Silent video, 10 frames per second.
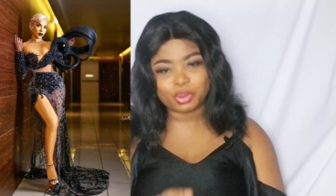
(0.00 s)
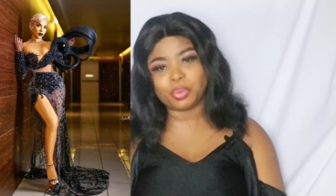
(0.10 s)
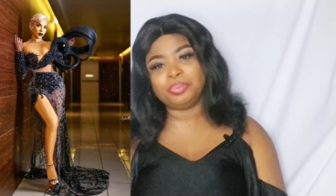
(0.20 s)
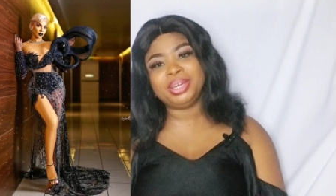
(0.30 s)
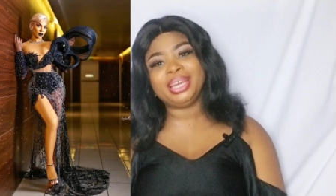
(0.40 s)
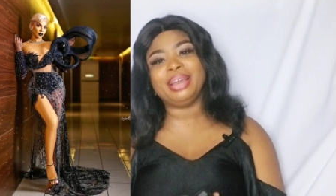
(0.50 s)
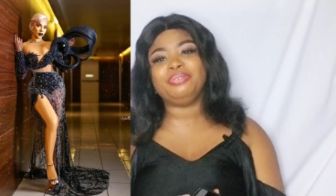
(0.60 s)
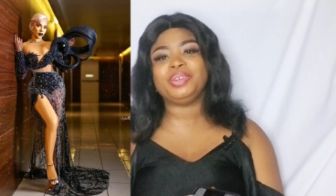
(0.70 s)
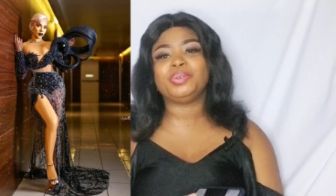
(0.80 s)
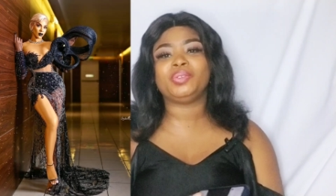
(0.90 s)
to me, I
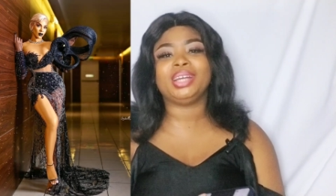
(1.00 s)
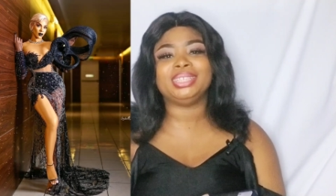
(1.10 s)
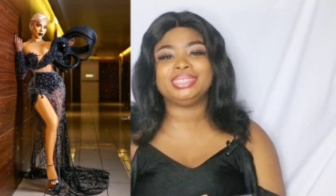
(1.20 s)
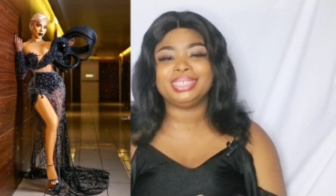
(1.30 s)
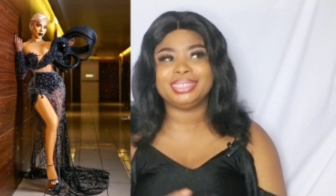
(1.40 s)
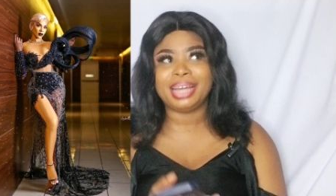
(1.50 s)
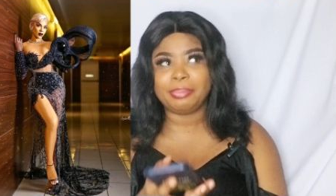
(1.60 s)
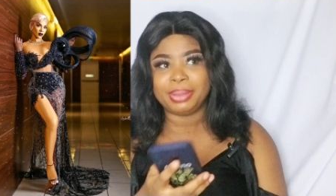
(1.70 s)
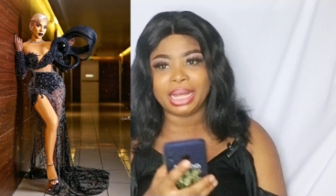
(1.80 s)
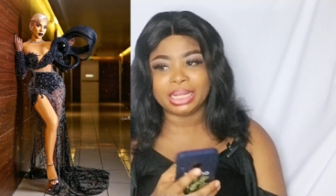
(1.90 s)
feel that uh,
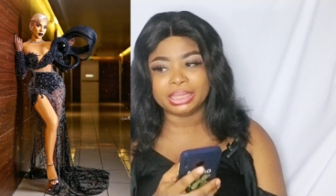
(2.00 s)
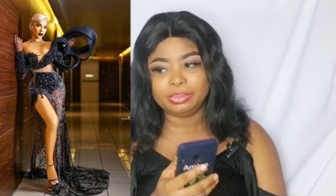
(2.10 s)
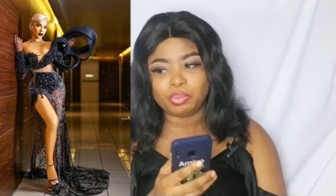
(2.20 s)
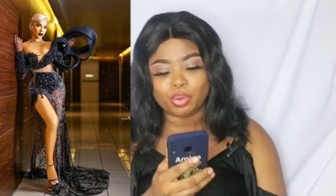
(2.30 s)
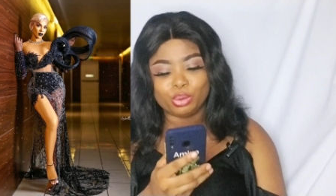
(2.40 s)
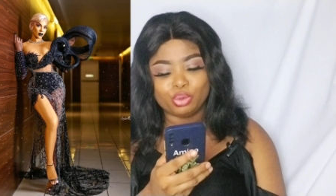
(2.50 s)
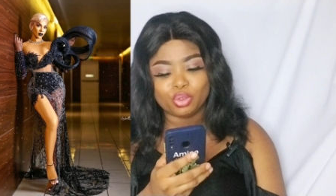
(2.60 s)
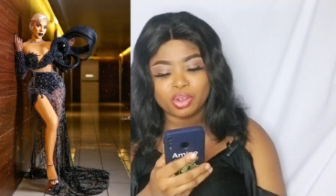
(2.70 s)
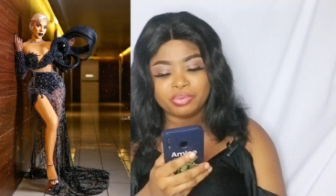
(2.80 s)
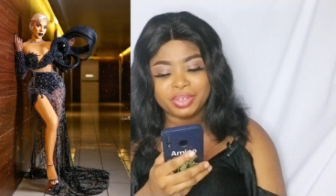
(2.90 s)
that black lip was
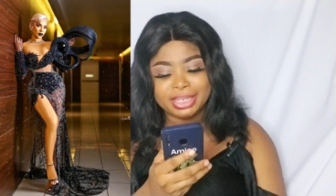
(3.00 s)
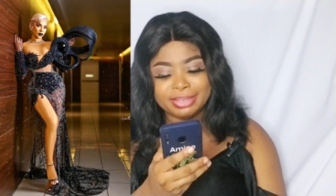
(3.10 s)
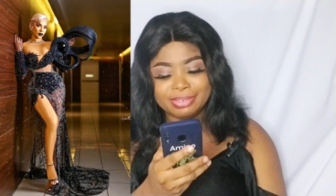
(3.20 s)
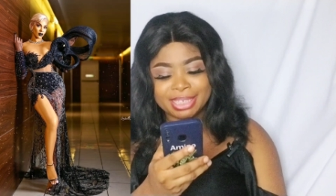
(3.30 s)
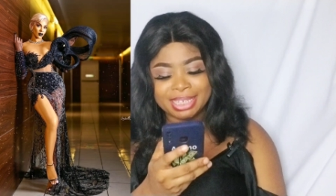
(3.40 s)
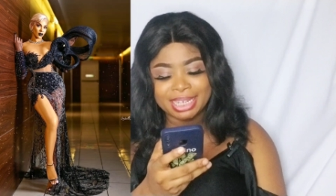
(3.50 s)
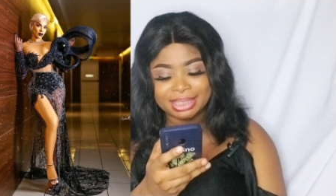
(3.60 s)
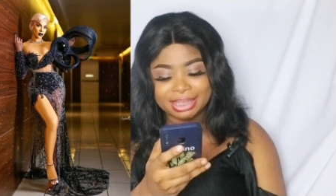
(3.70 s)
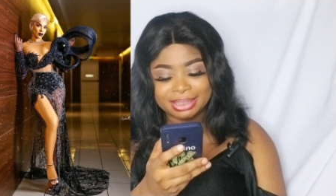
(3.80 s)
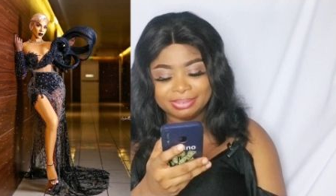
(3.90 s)
not really, really
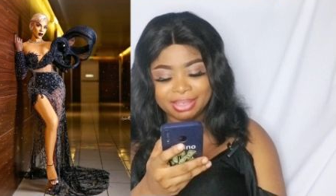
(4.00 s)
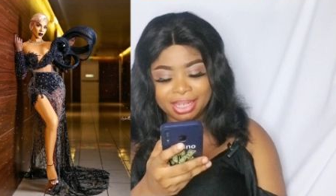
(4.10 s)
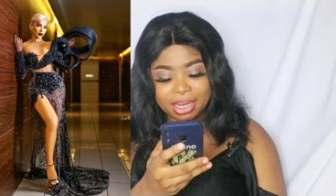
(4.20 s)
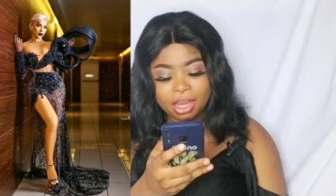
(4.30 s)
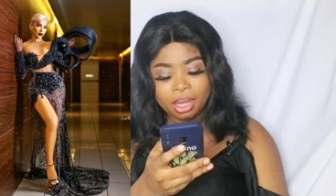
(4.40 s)
necessary.